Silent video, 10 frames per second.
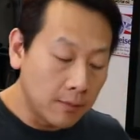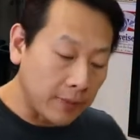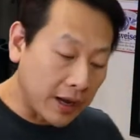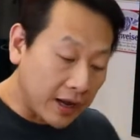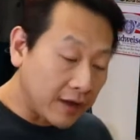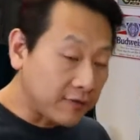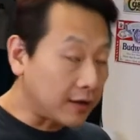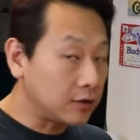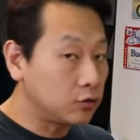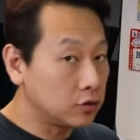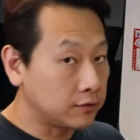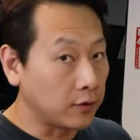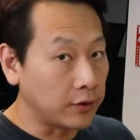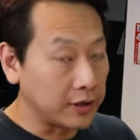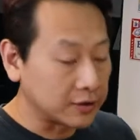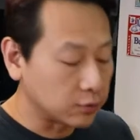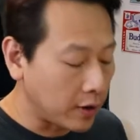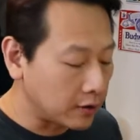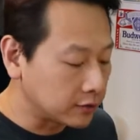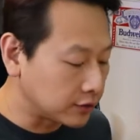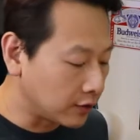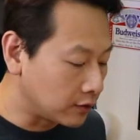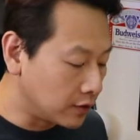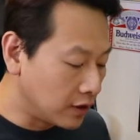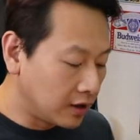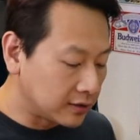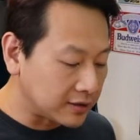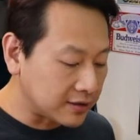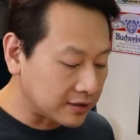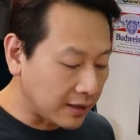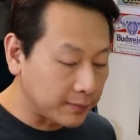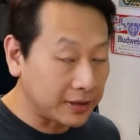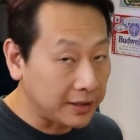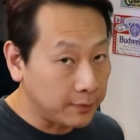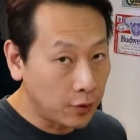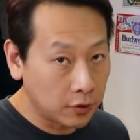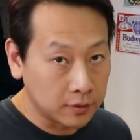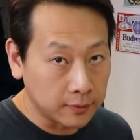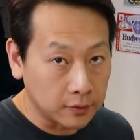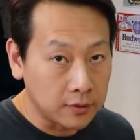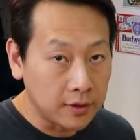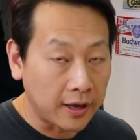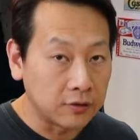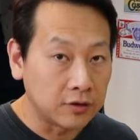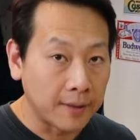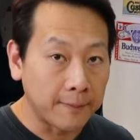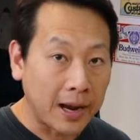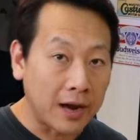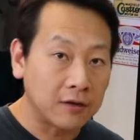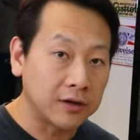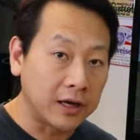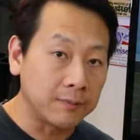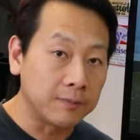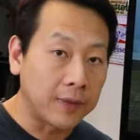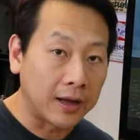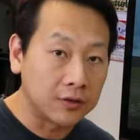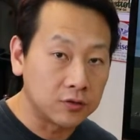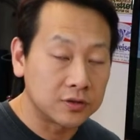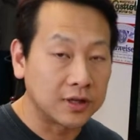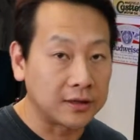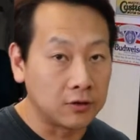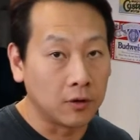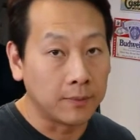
but I have other use for it as well. So this is completely portable, and you can power it by using your